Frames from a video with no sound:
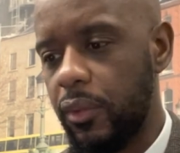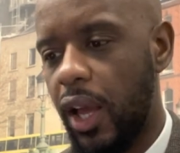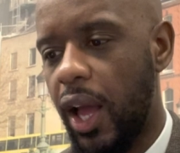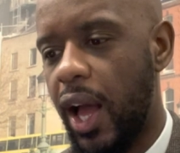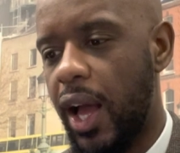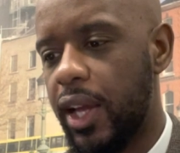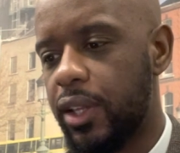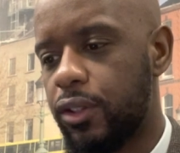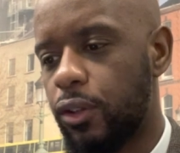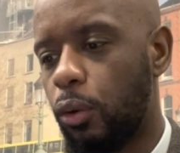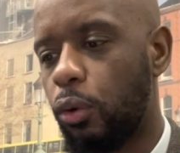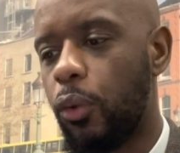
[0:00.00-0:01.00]

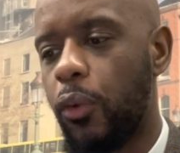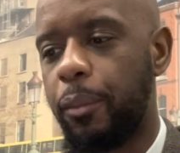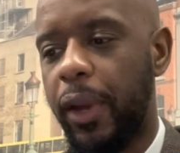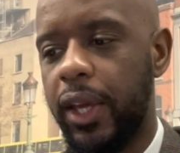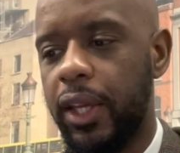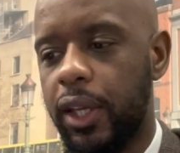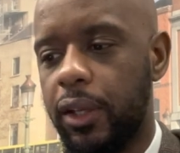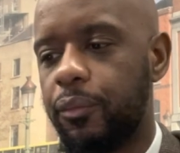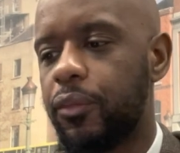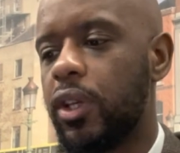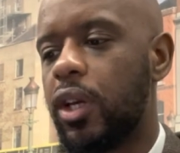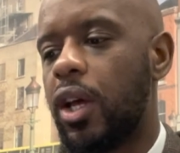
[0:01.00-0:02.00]
and Uluwe Bank
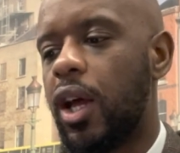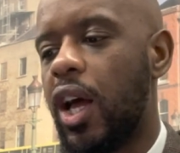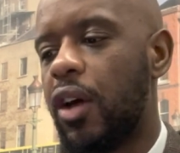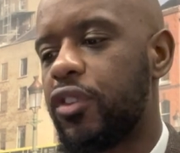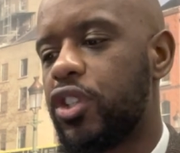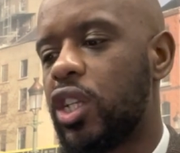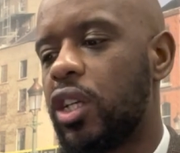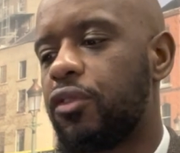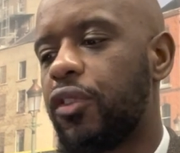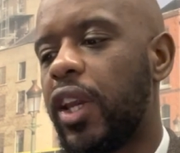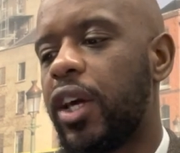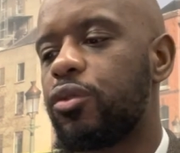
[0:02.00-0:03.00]
have achieved
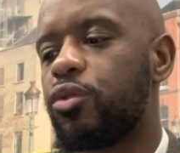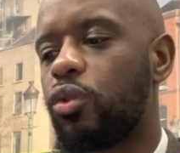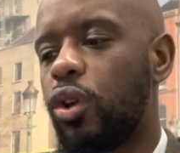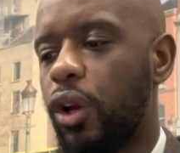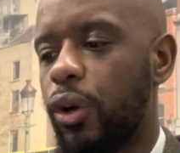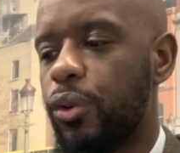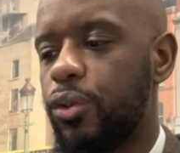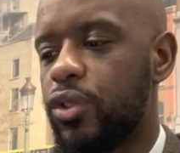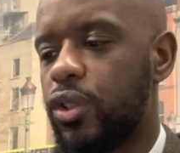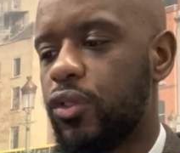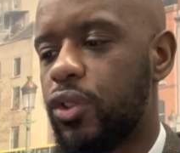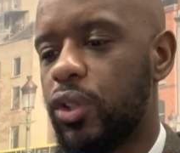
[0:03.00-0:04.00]
financial
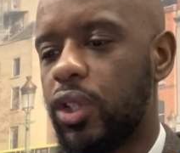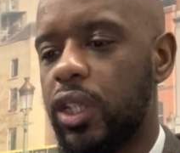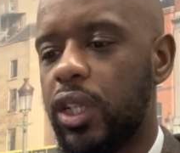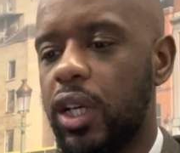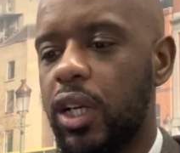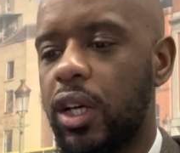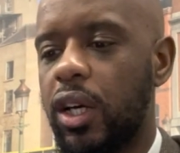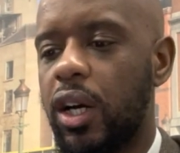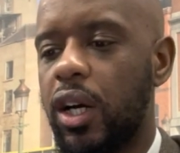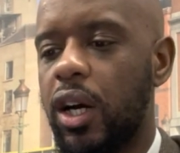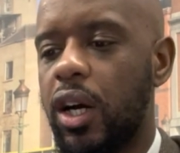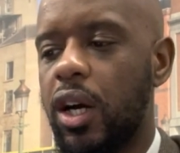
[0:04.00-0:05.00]
close to the
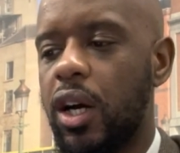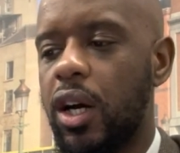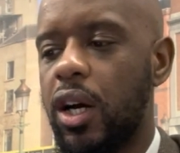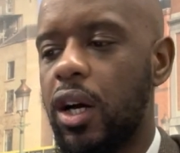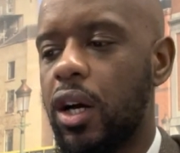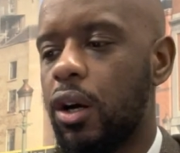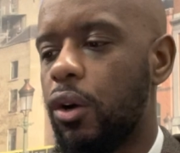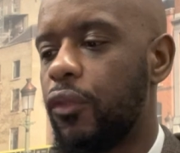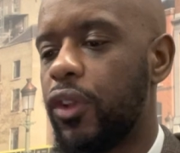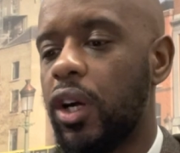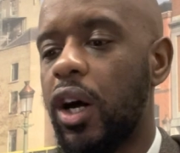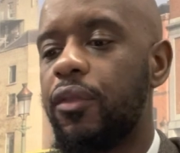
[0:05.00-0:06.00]
on
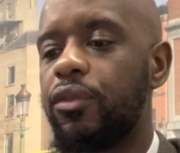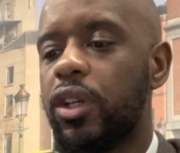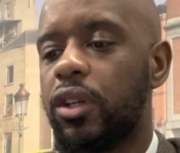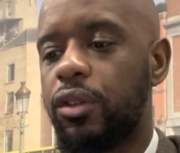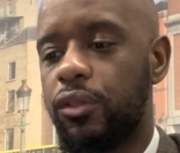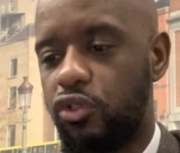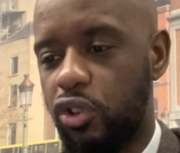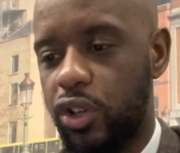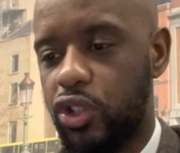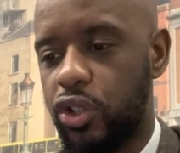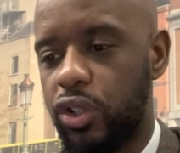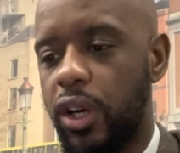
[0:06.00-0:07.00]
the under
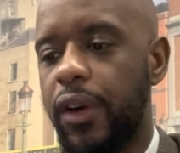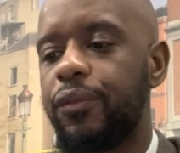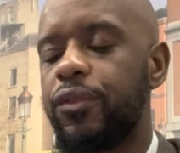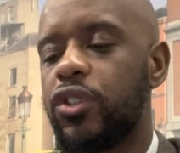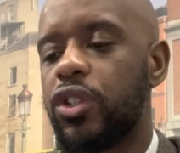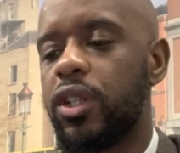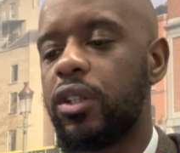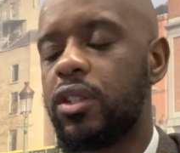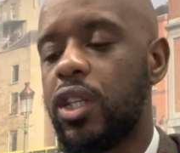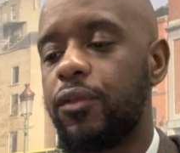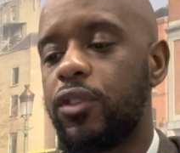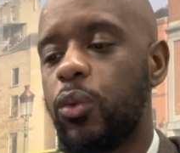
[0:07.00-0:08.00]
construction
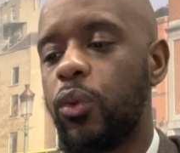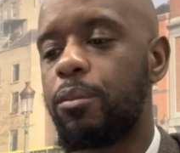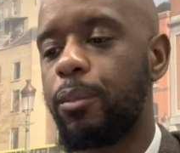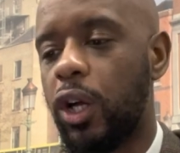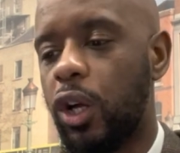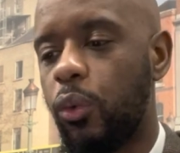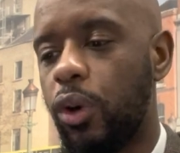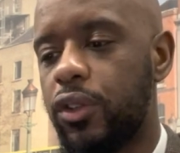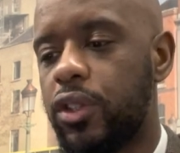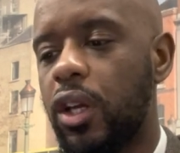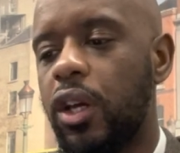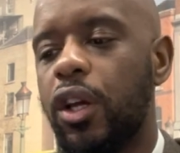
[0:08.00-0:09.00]
171
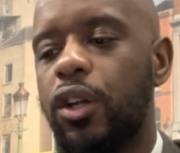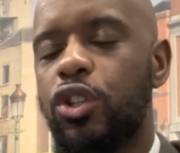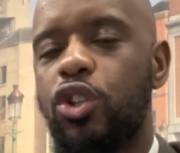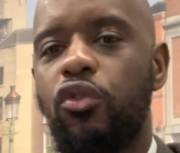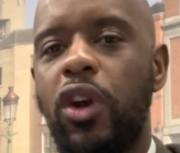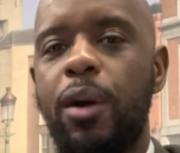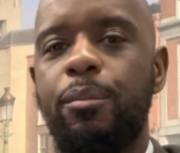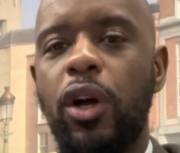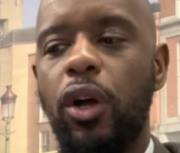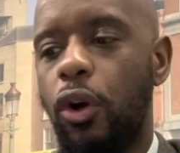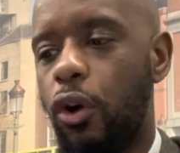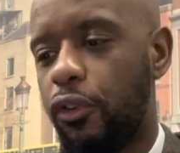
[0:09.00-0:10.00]
megawatt
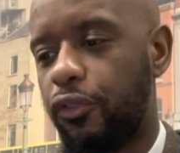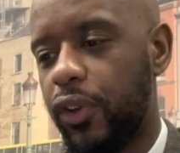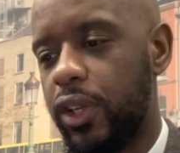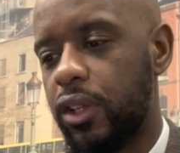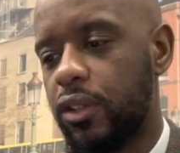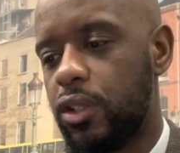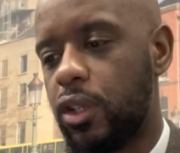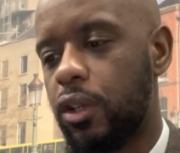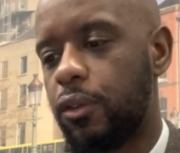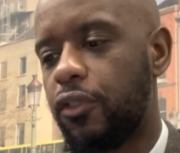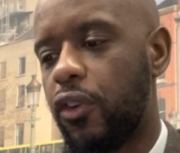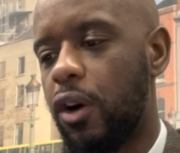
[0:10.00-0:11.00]
Tram Goffin
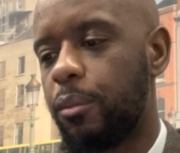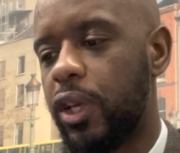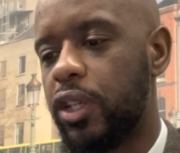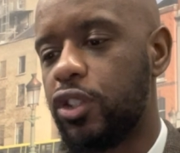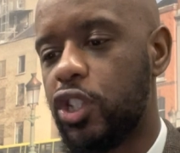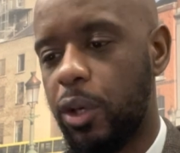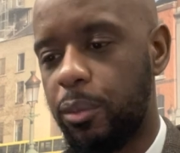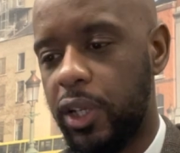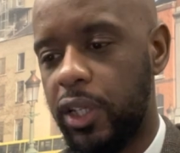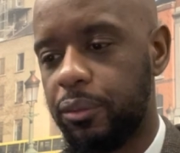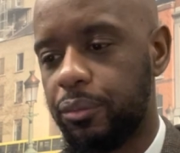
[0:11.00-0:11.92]
solar farm in Germany.